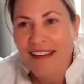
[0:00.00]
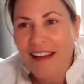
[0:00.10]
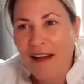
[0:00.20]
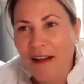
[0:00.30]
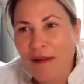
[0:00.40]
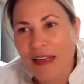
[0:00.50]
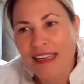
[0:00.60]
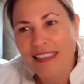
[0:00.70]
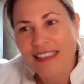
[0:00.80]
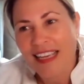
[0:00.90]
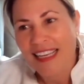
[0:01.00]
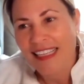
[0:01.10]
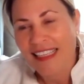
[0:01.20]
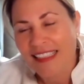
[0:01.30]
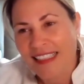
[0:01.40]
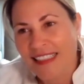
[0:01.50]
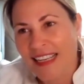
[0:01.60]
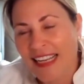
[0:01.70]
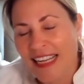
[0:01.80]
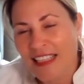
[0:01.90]
And it's like,
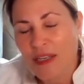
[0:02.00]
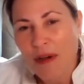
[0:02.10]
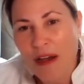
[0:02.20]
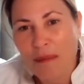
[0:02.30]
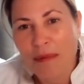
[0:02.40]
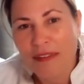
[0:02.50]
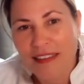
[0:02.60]
it eats you up.